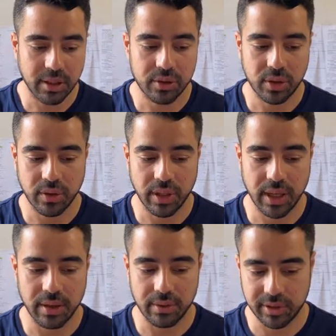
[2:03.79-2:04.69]
So
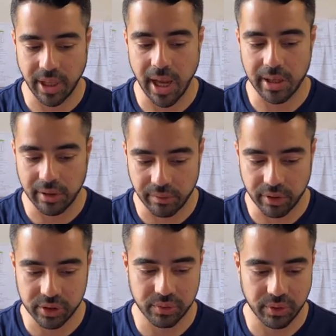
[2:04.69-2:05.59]
that tan
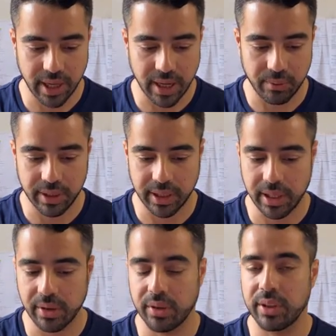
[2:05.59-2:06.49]
inverse for that, we're gonna
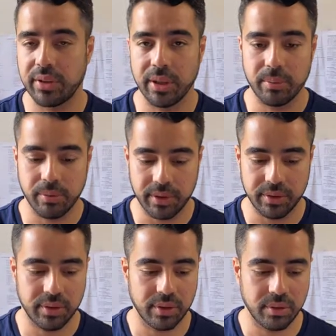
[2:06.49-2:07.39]
get
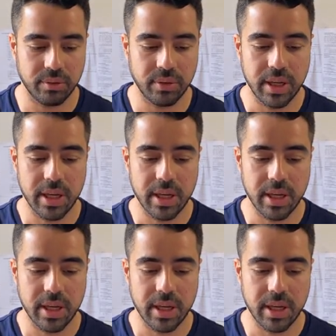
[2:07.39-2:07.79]
33.2,